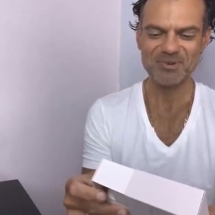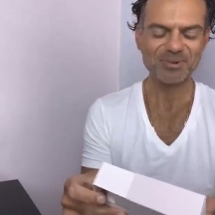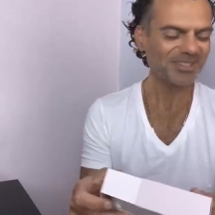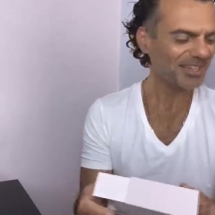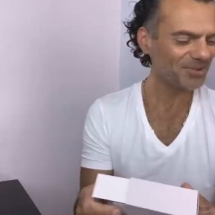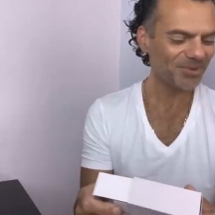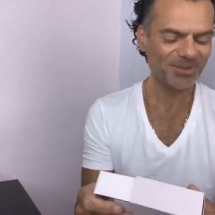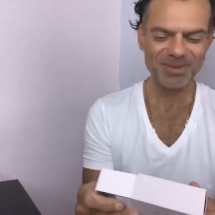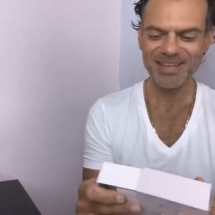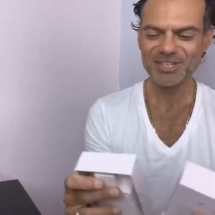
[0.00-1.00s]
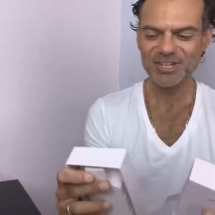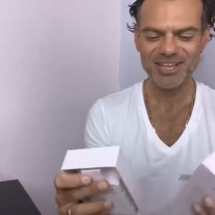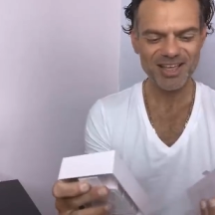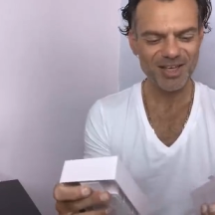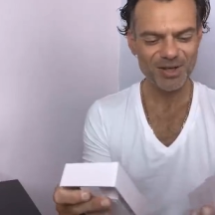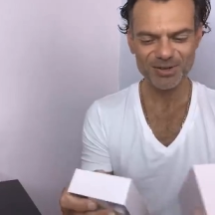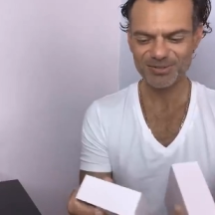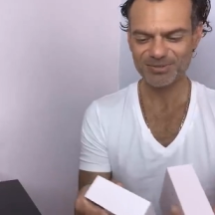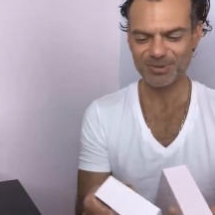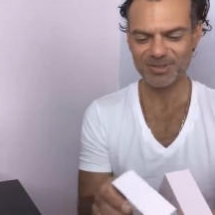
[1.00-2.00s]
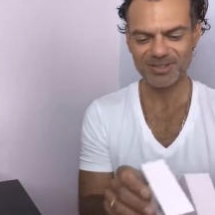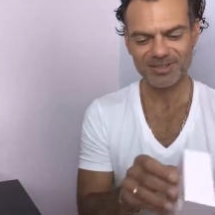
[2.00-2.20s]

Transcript: what do they call the packaging? Artful.